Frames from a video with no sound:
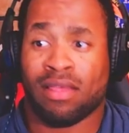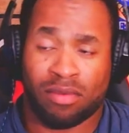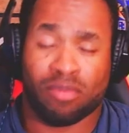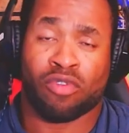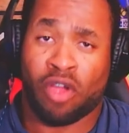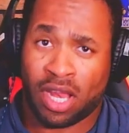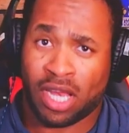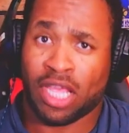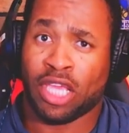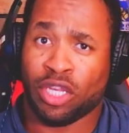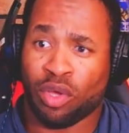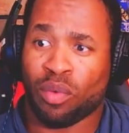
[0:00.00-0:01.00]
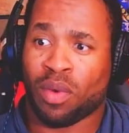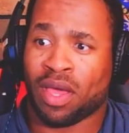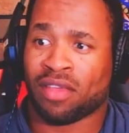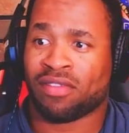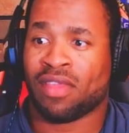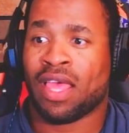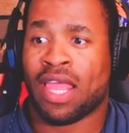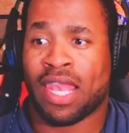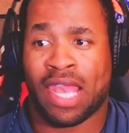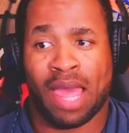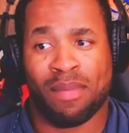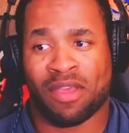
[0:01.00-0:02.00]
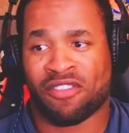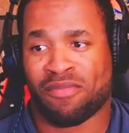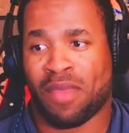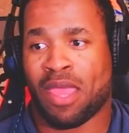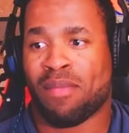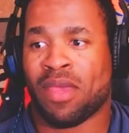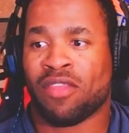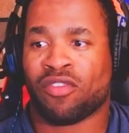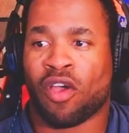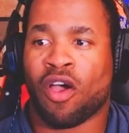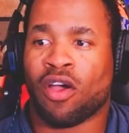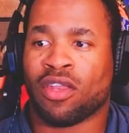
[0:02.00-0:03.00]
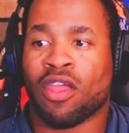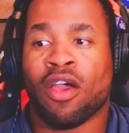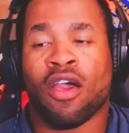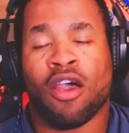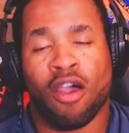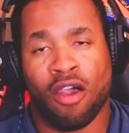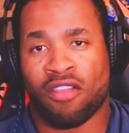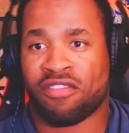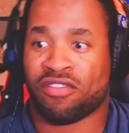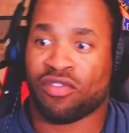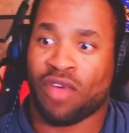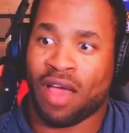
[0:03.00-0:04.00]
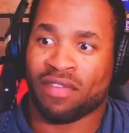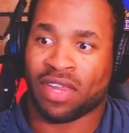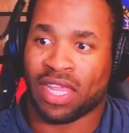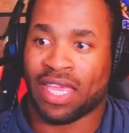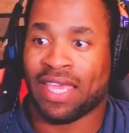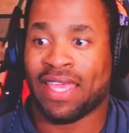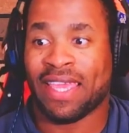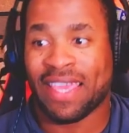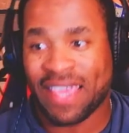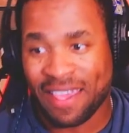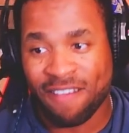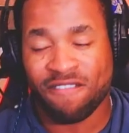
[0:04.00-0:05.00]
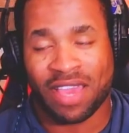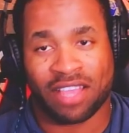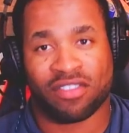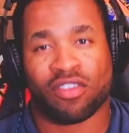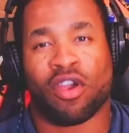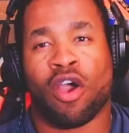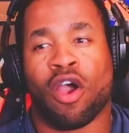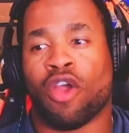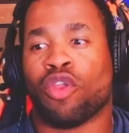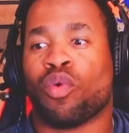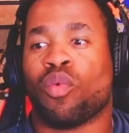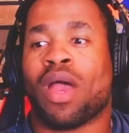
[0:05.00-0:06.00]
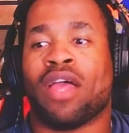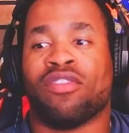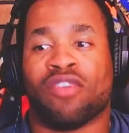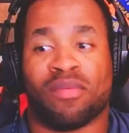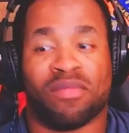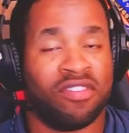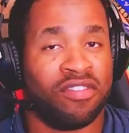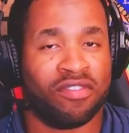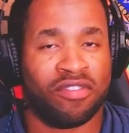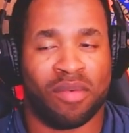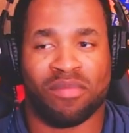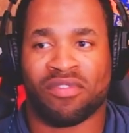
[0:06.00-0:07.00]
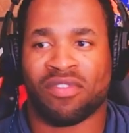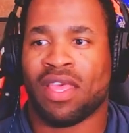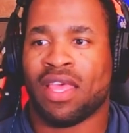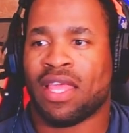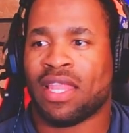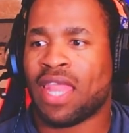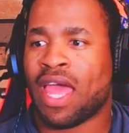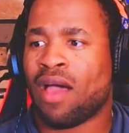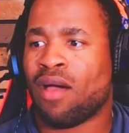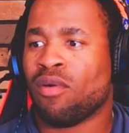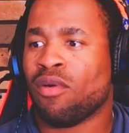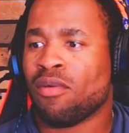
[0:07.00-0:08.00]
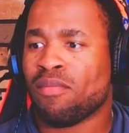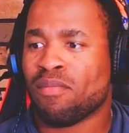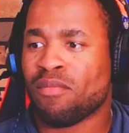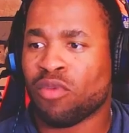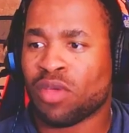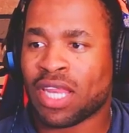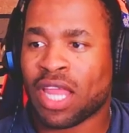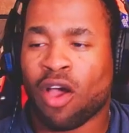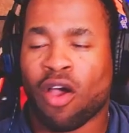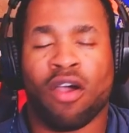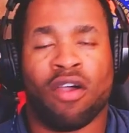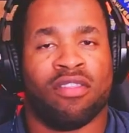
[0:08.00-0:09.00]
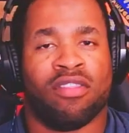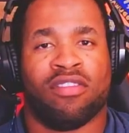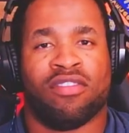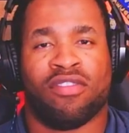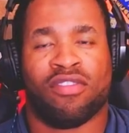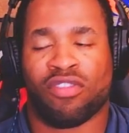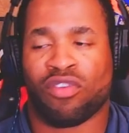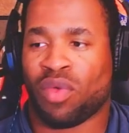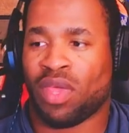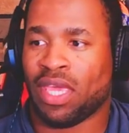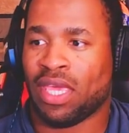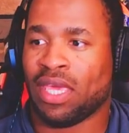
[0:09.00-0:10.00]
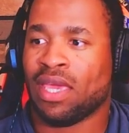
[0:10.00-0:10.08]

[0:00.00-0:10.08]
currently in the works lab experiments on Earth's gravity effect on quantum systems. Now, looking at all these three